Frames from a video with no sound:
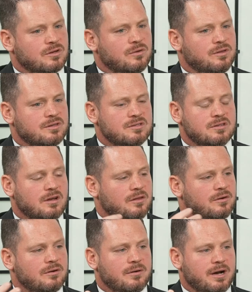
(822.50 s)
this is
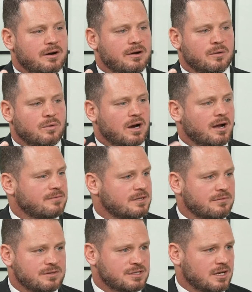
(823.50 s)
another area where I have to
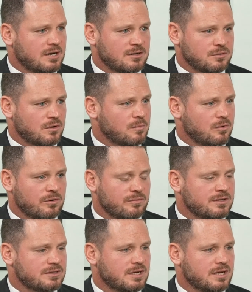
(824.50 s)
give a shout out to our Board of
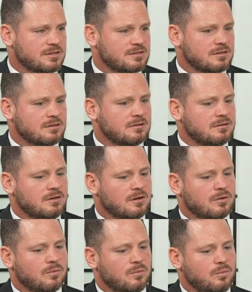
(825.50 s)
Education.
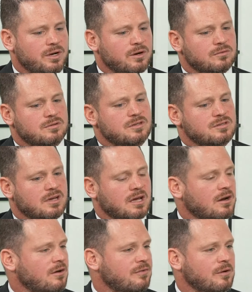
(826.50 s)
We don't just sign
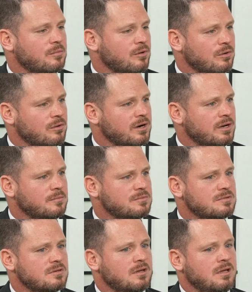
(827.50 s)
off on
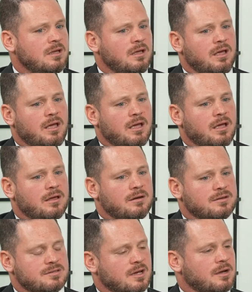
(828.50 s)
programs and
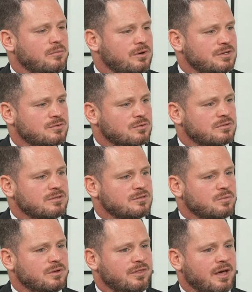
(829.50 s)
assign resources
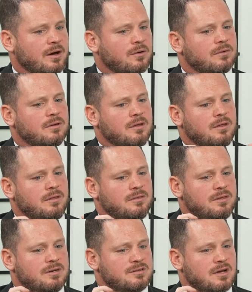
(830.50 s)
without the
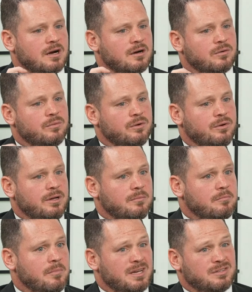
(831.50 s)
desire to really
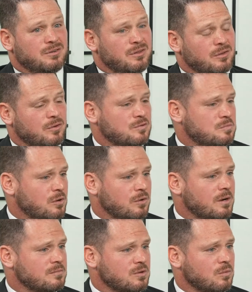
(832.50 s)
make sure that those
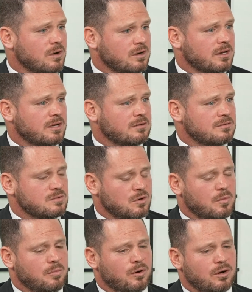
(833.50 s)
programs are working. So our
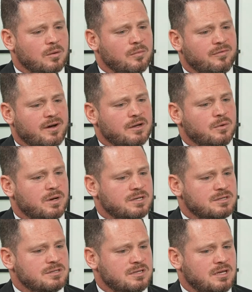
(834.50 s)
program
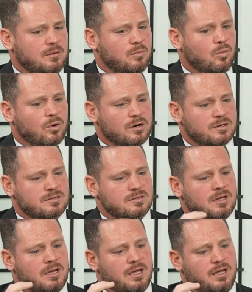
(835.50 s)
evaluation team works
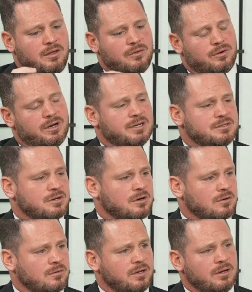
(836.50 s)
either
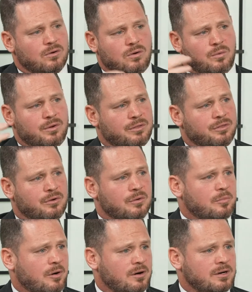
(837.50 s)
internally or with third
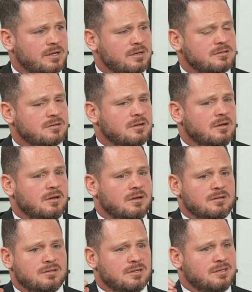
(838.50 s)
parties
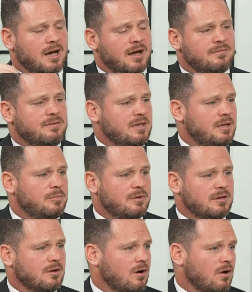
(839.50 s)
to dive deep
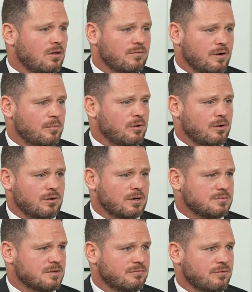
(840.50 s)
into all of our
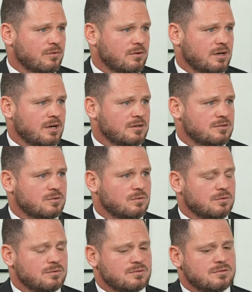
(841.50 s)
programs in Fulton County
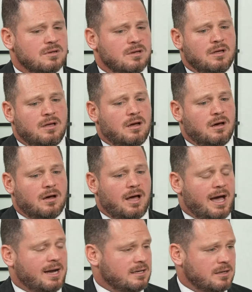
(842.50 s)
Schools.
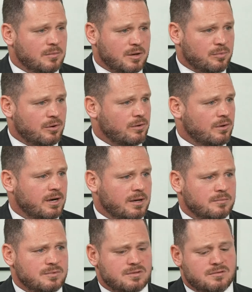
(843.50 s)
Academic
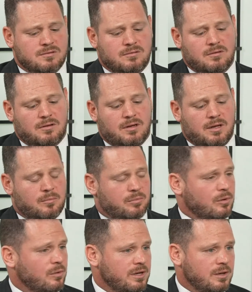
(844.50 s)
programs,
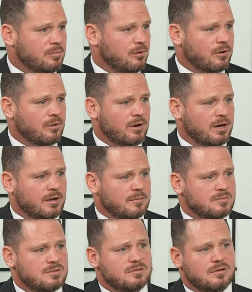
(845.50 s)
employee
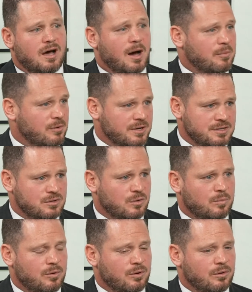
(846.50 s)
programs, operational
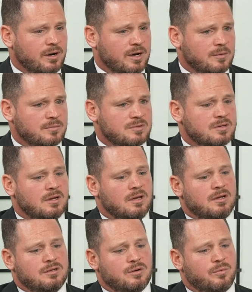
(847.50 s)
programs,
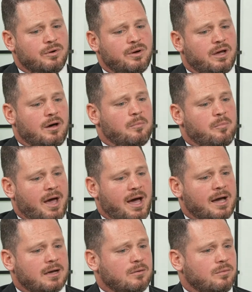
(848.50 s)
to really
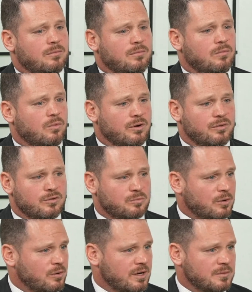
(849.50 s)
unpack what do those
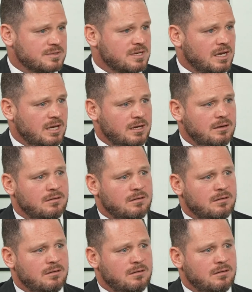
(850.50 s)
programs need,